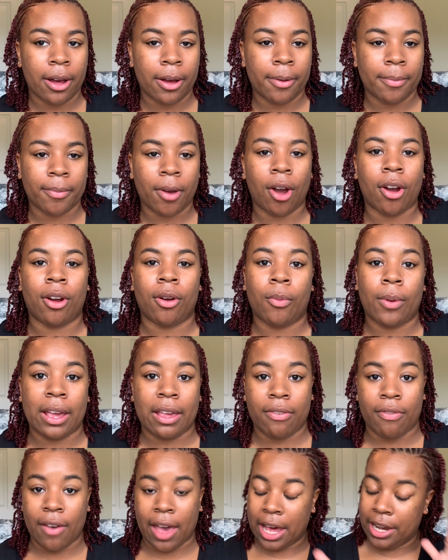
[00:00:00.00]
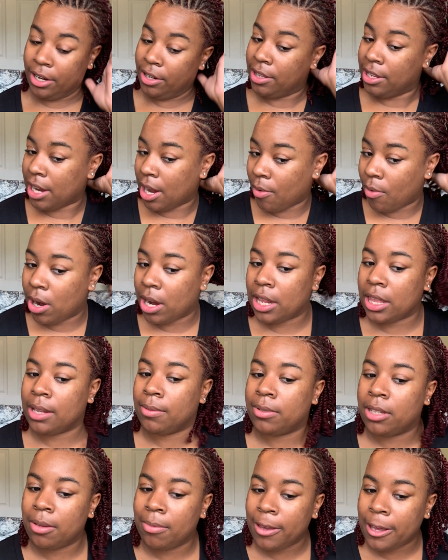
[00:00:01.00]
Are way fatter than I
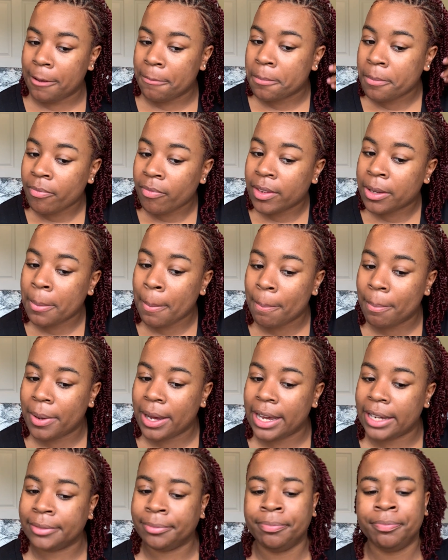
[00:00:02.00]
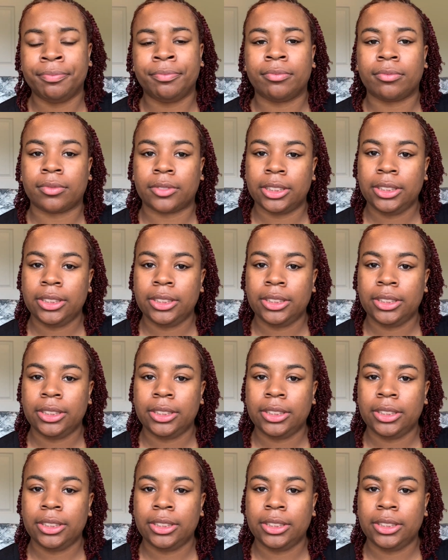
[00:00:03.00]
wanted them to be, but